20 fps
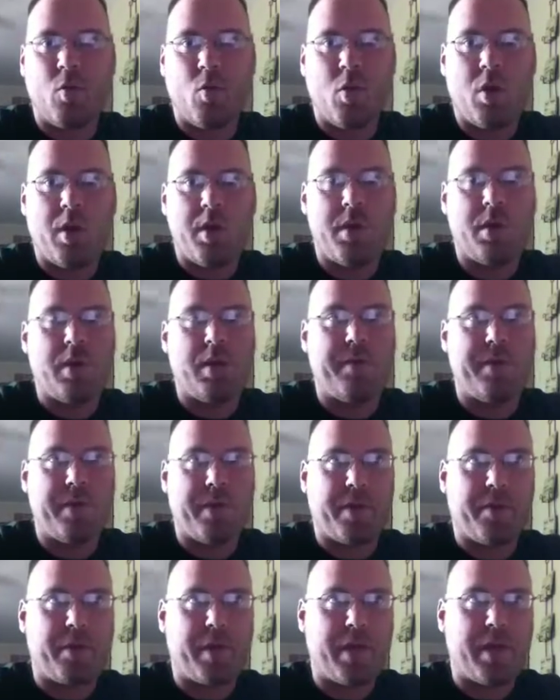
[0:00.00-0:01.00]
one of
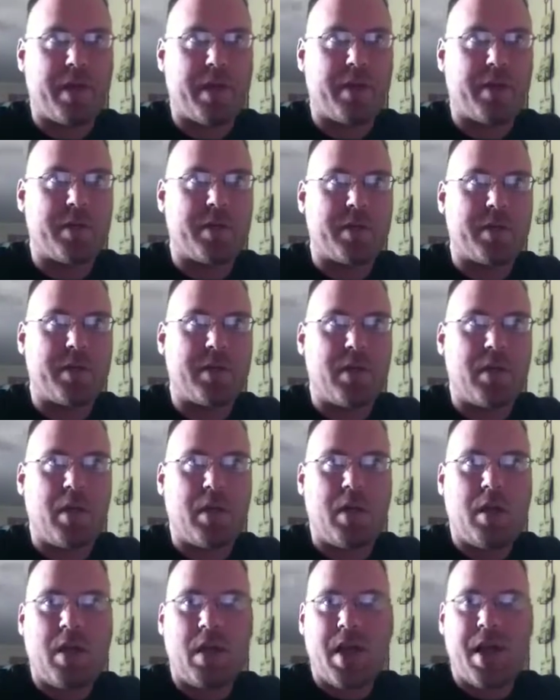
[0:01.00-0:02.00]
the 3 letters.
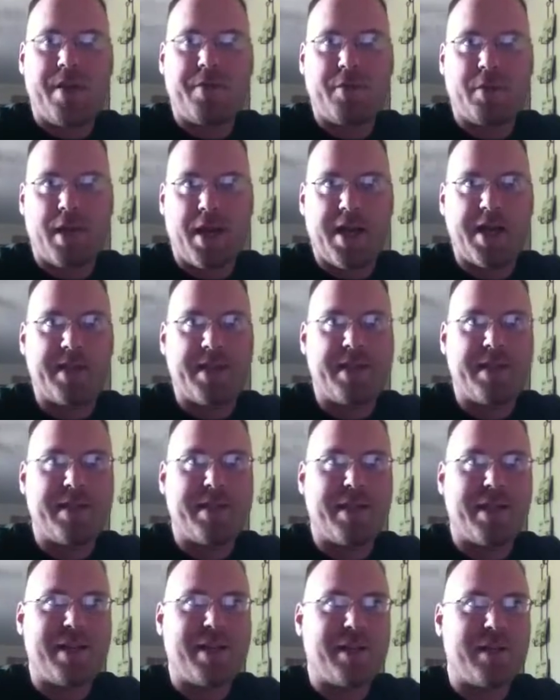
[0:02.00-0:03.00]
After 18
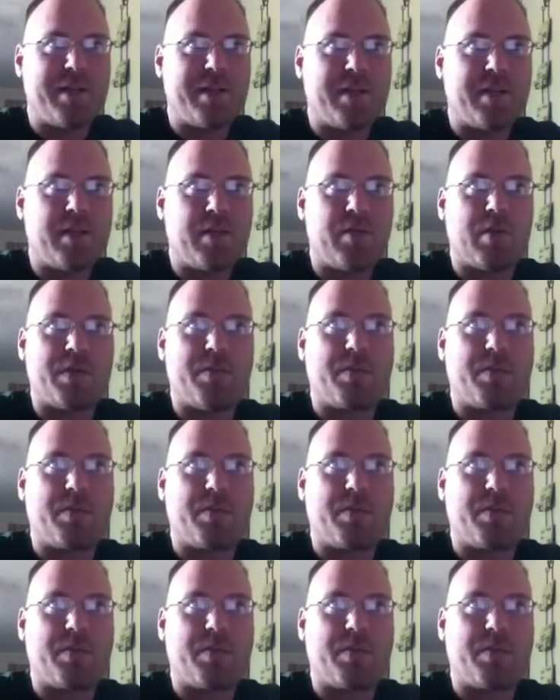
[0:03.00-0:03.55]
seconds, there was